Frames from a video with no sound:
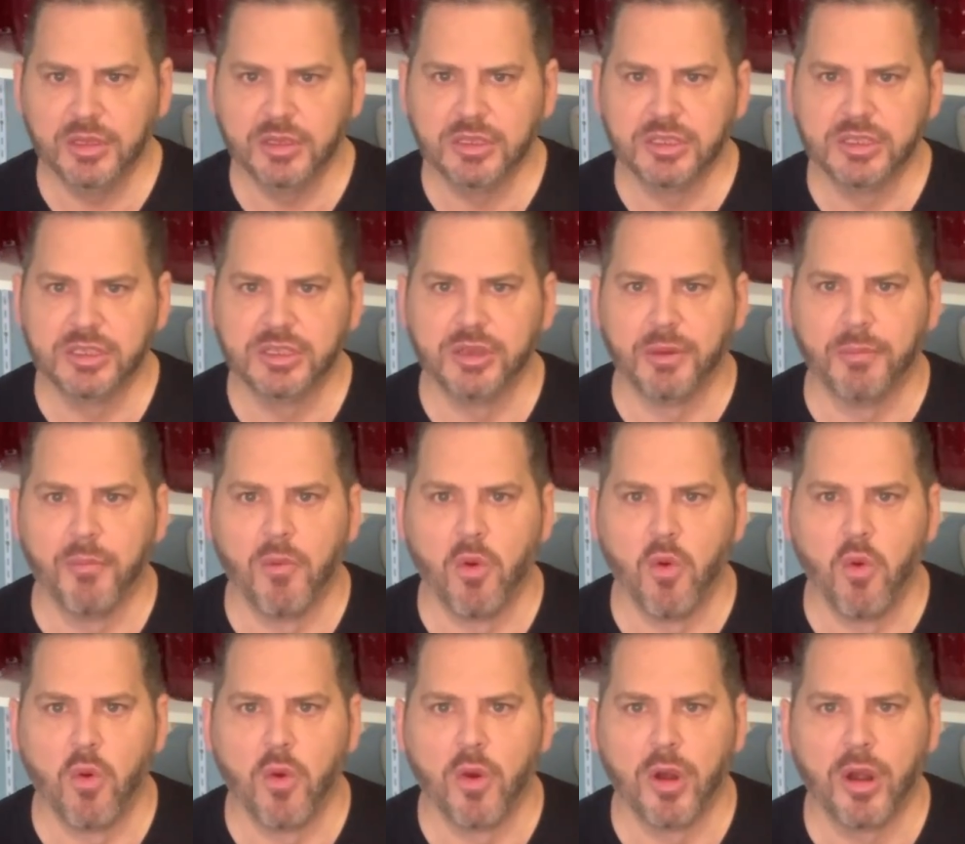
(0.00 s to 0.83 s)
So a
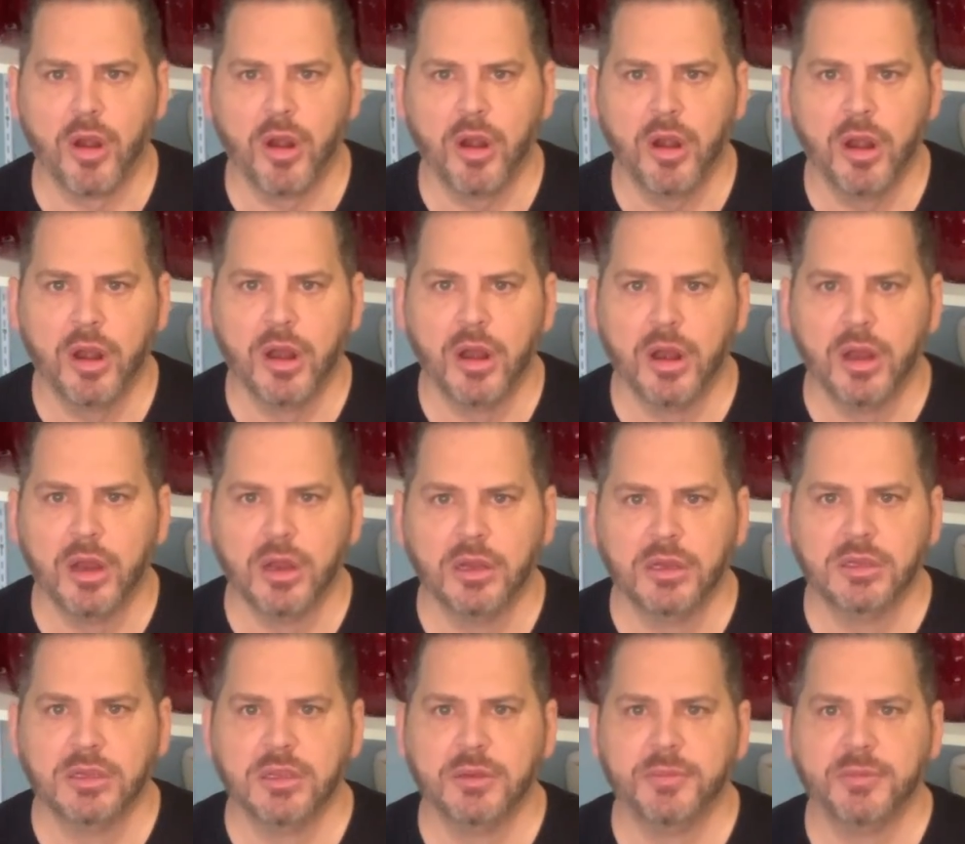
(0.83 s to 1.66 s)
little more.
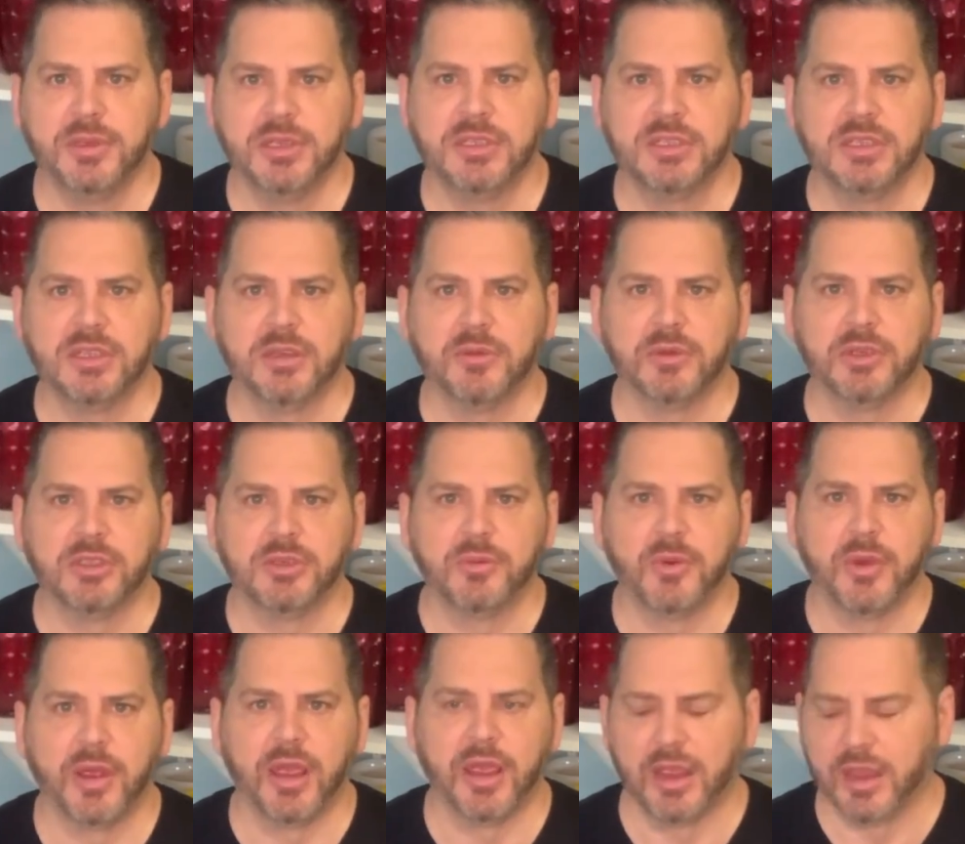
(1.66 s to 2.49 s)
See which
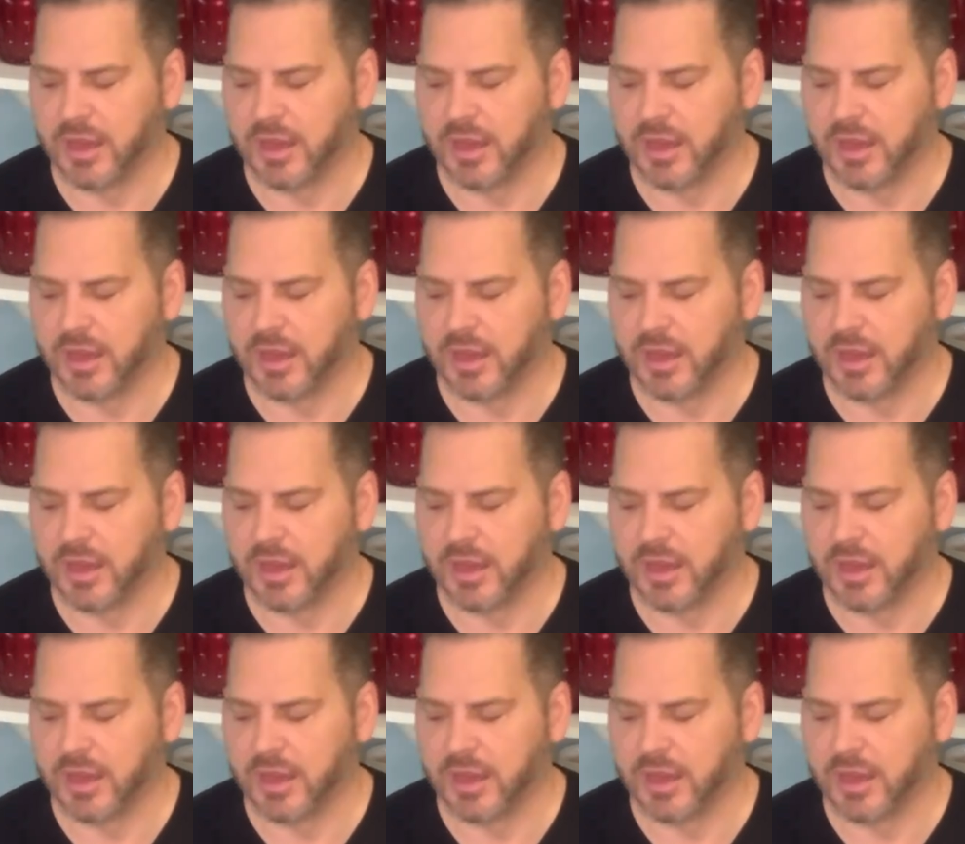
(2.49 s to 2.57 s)
way.